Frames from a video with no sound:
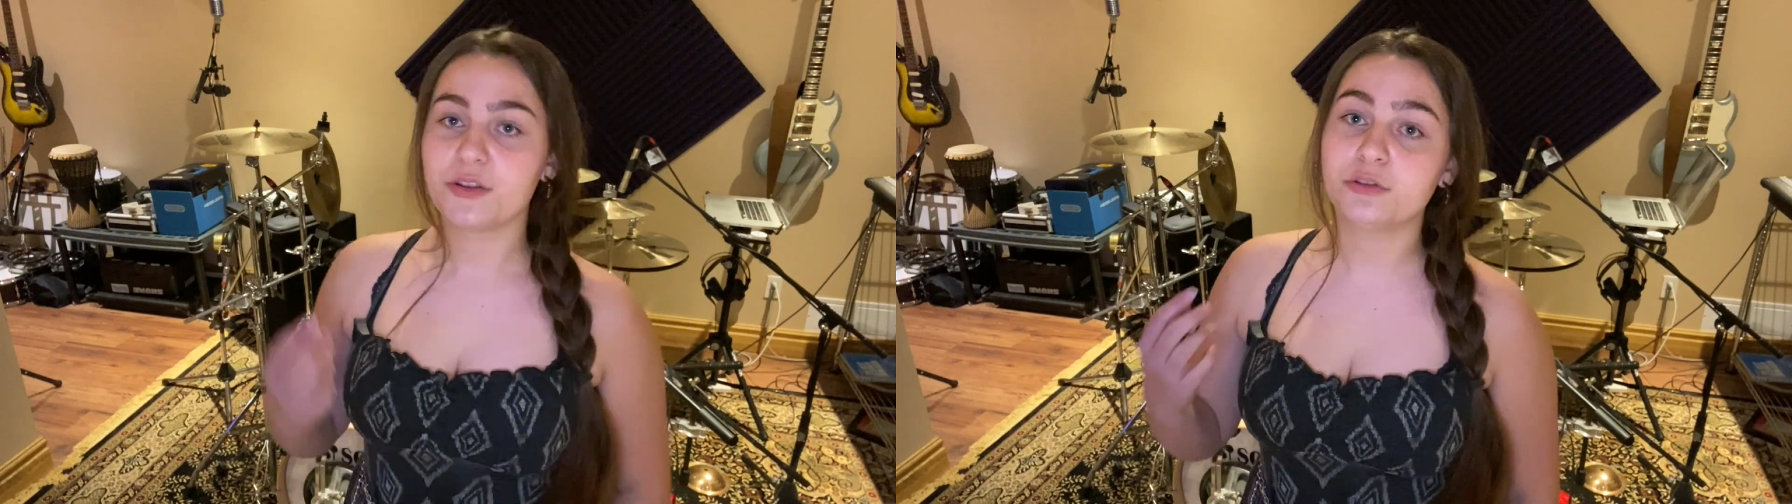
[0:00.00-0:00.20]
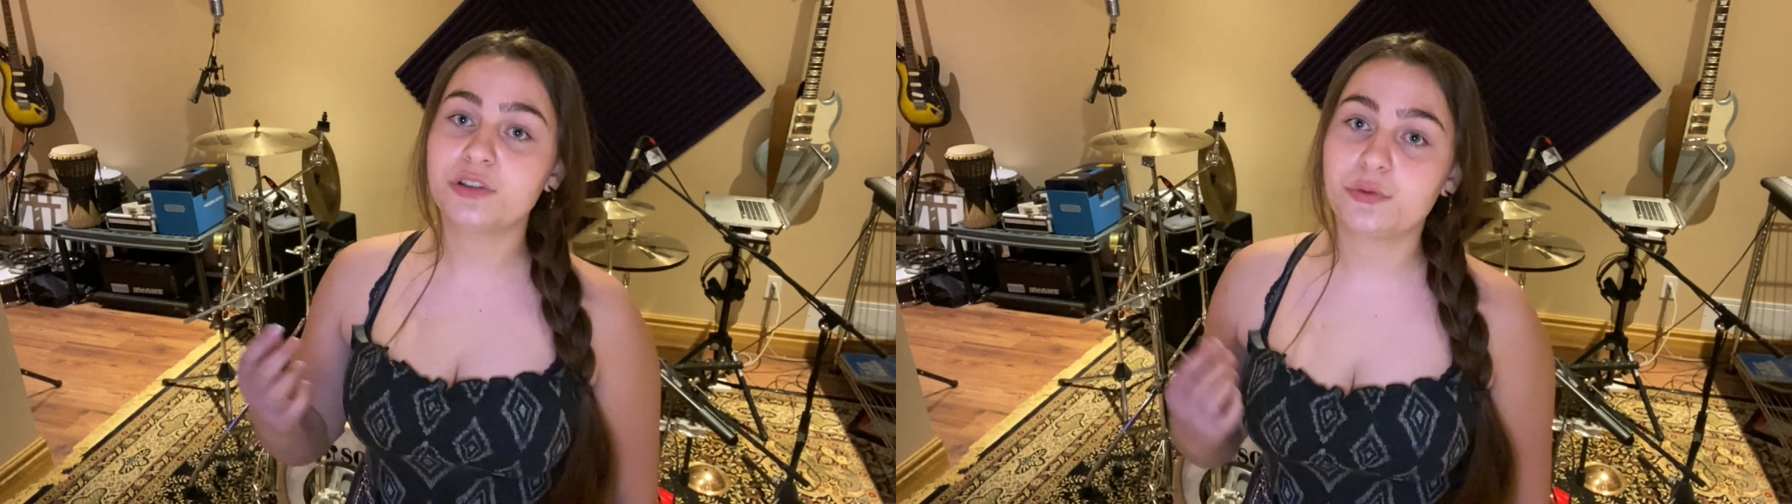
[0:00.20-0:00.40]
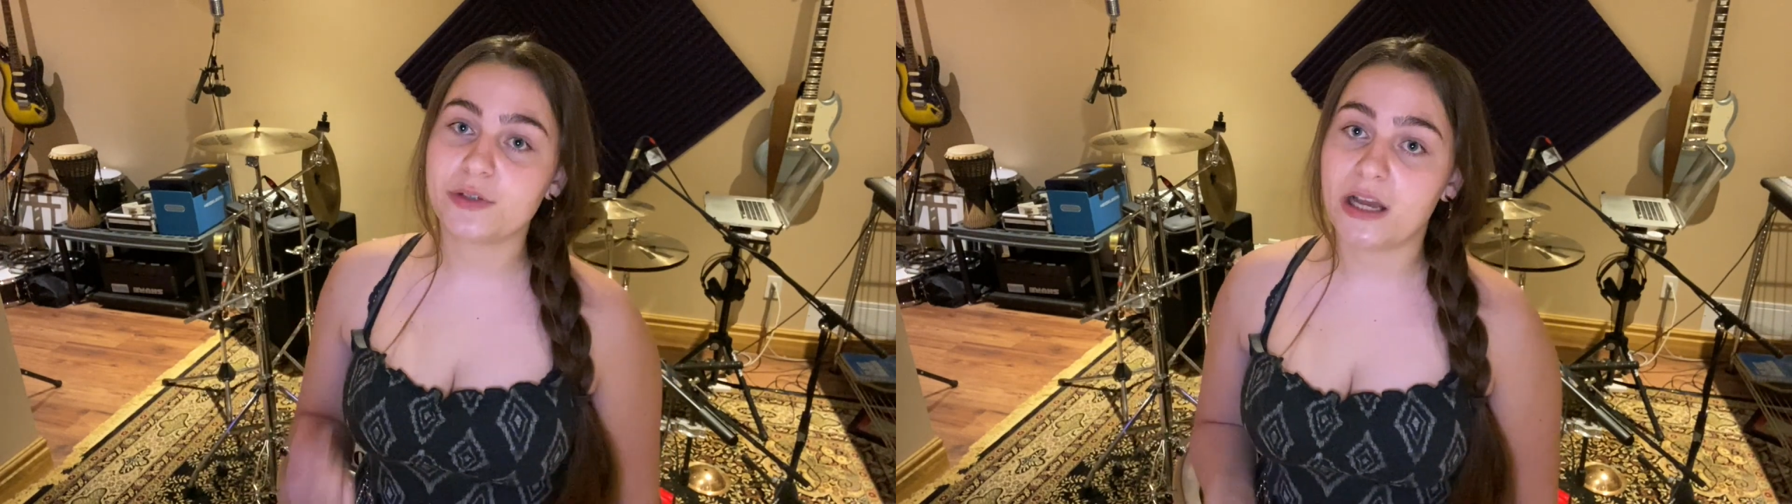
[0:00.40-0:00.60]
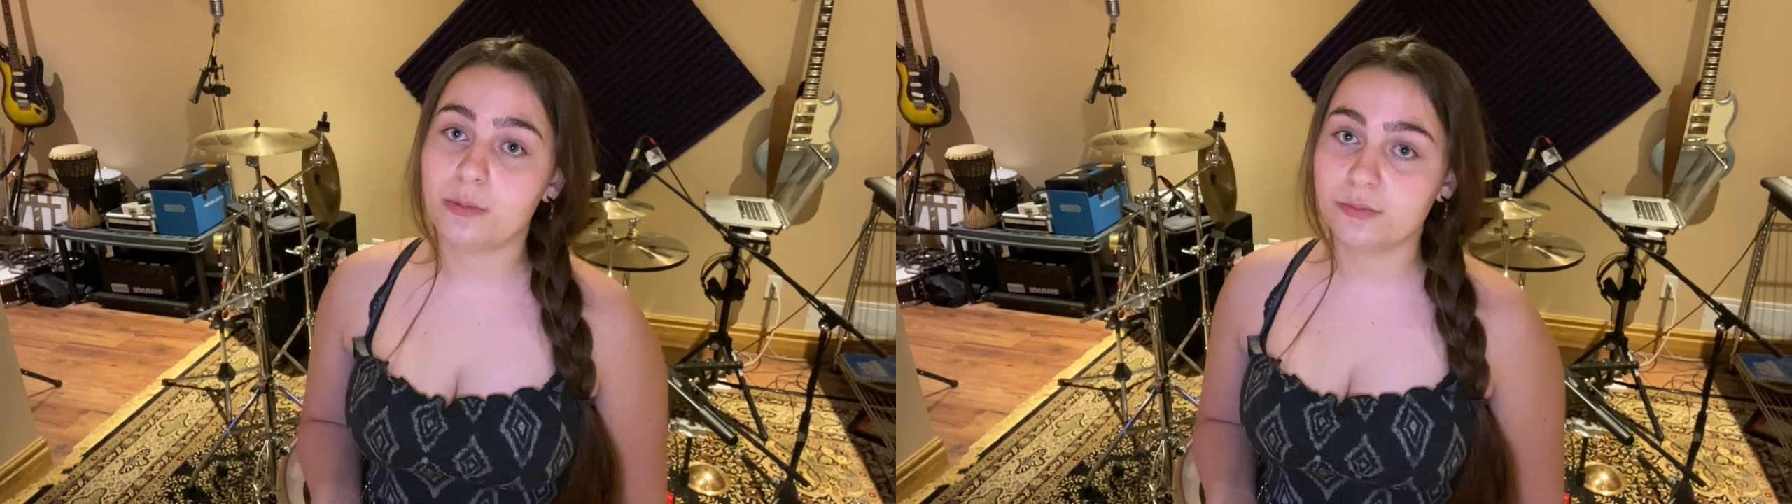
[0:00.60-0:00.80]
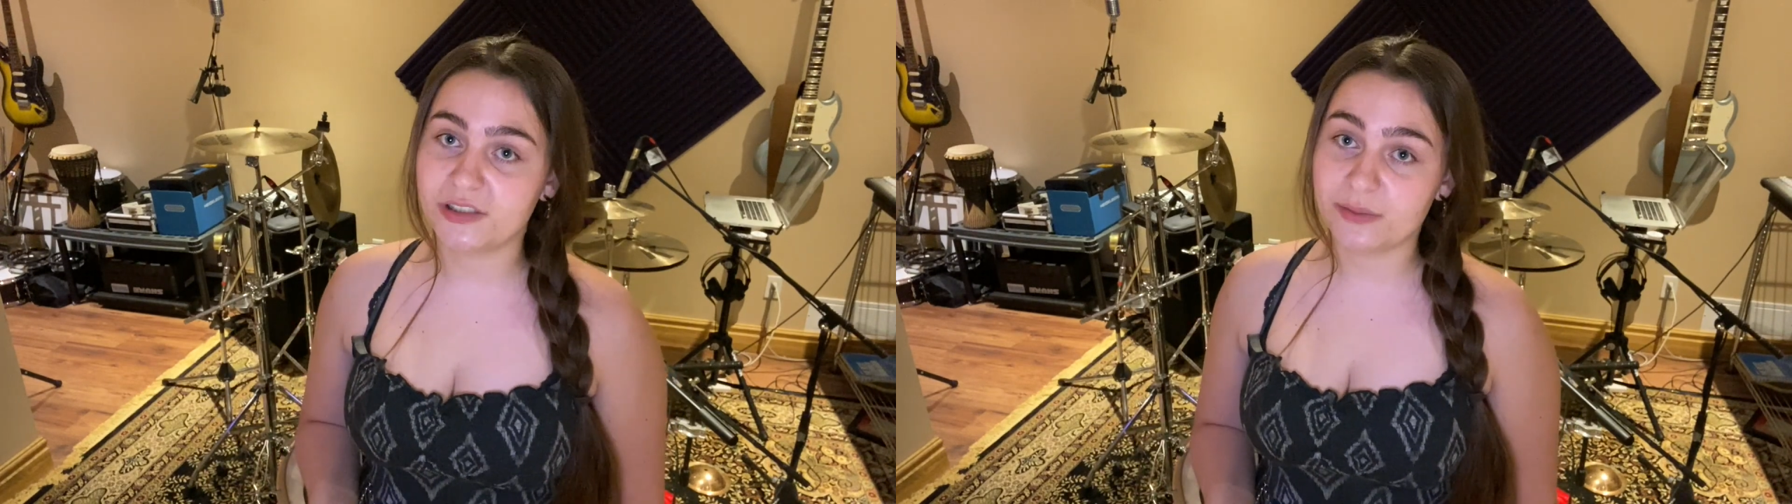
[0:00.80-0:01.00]
Those 3
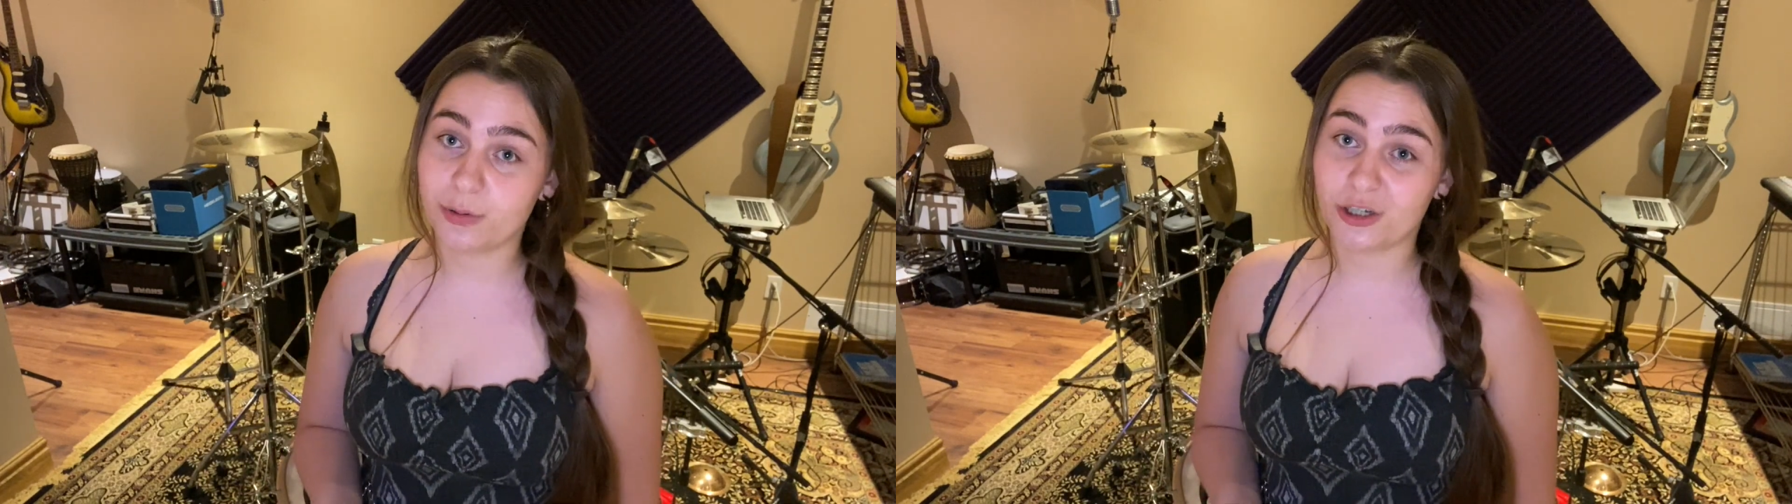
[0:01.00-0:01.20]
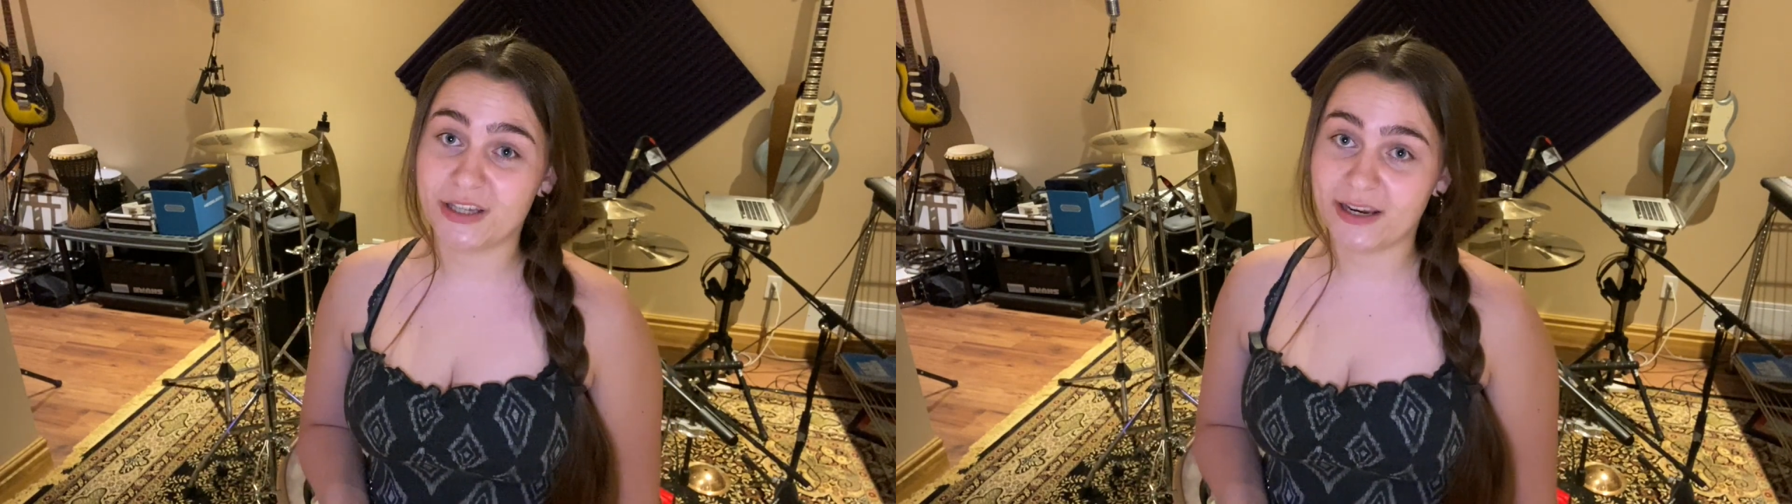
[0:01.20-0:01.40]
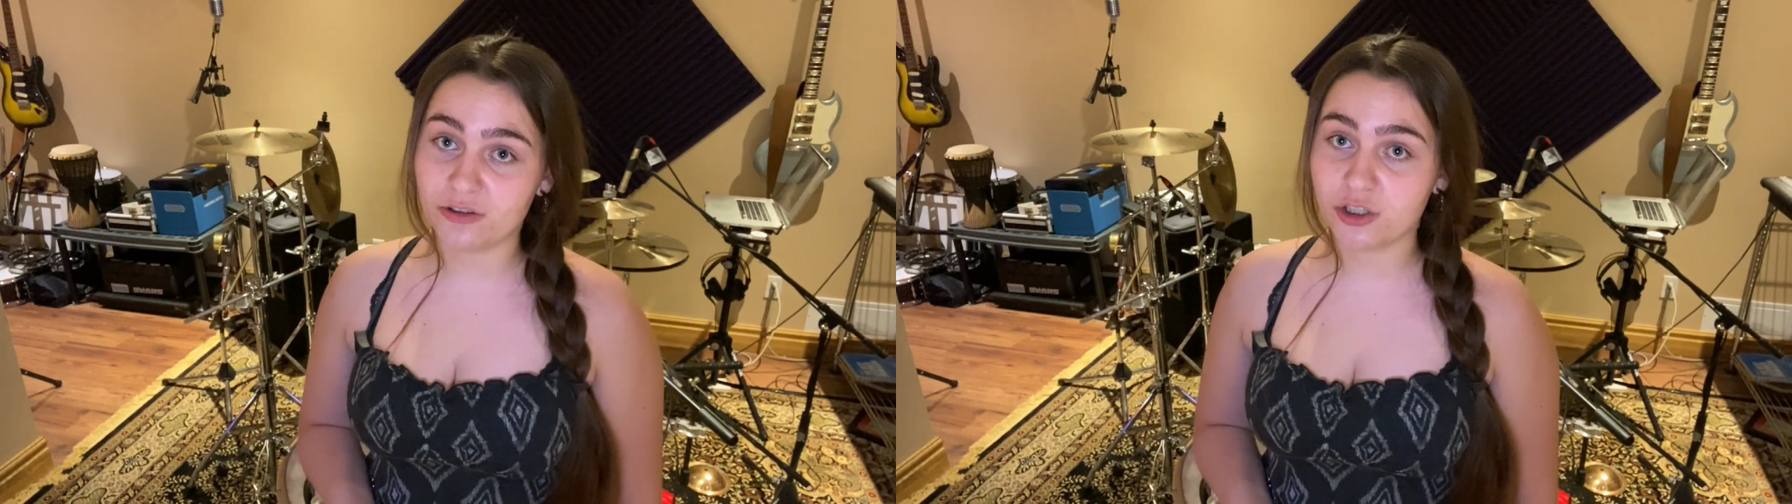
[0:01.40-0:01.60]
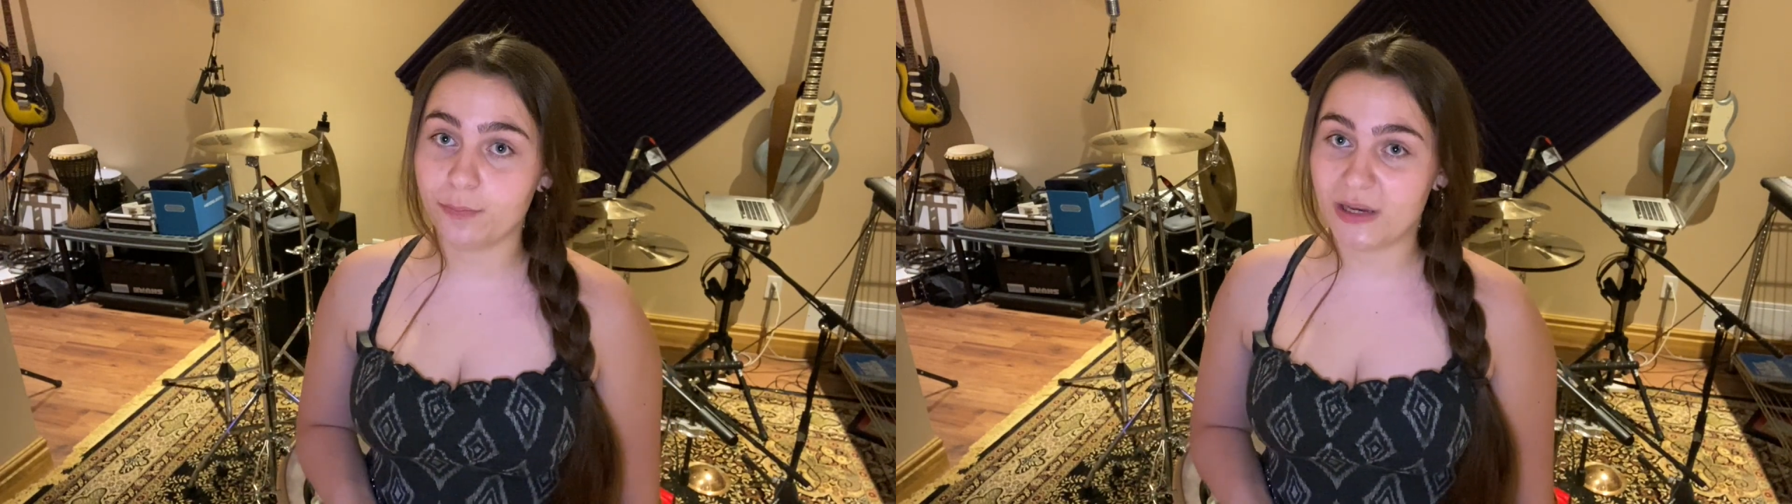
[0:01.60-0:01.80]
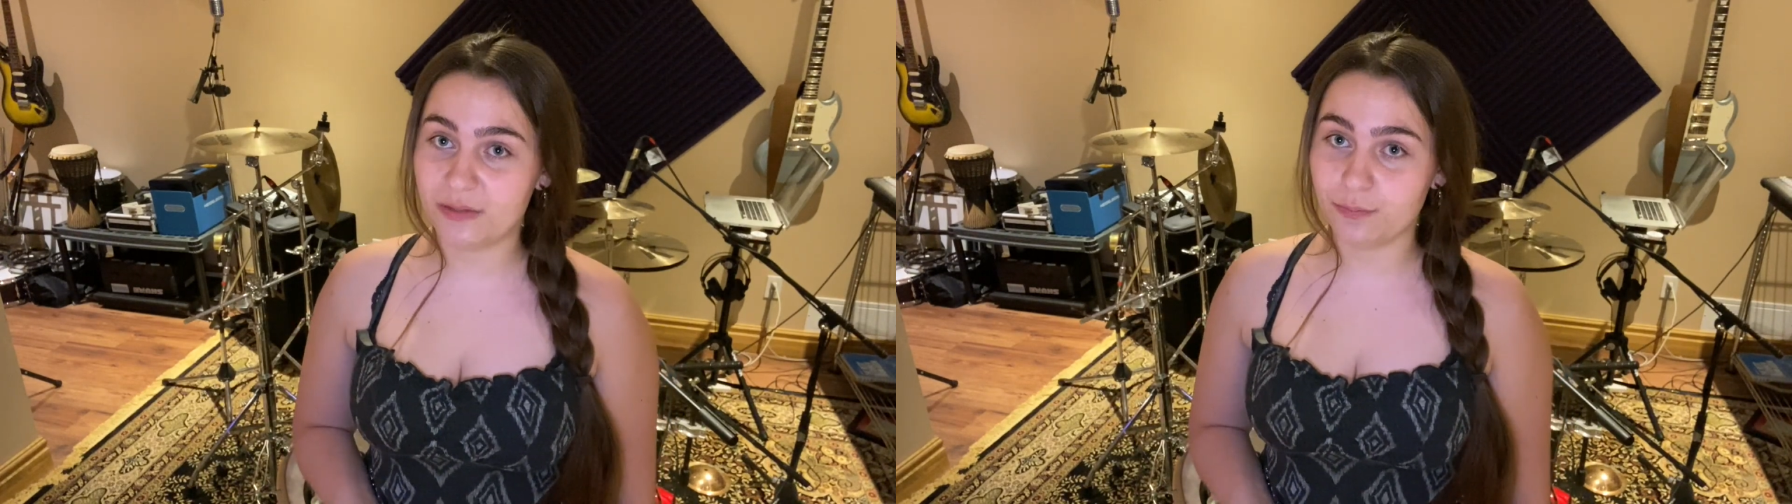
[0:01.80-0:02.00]
albums in particular
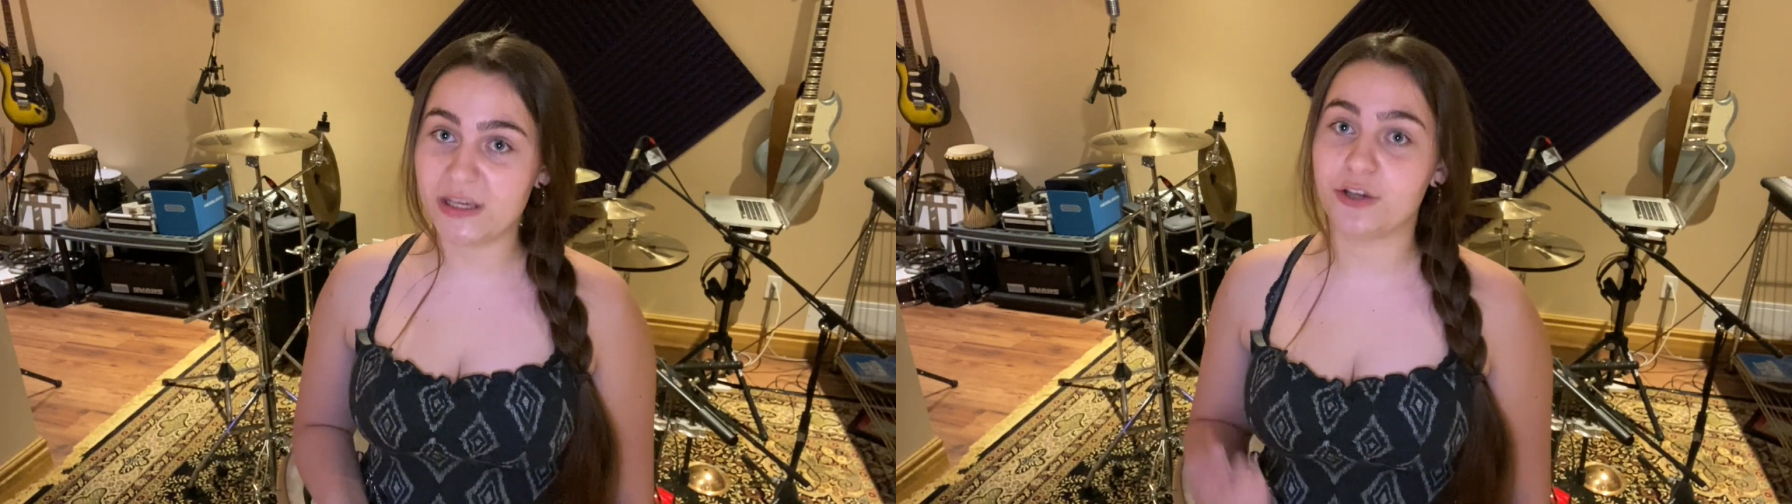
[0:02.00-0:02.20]
made me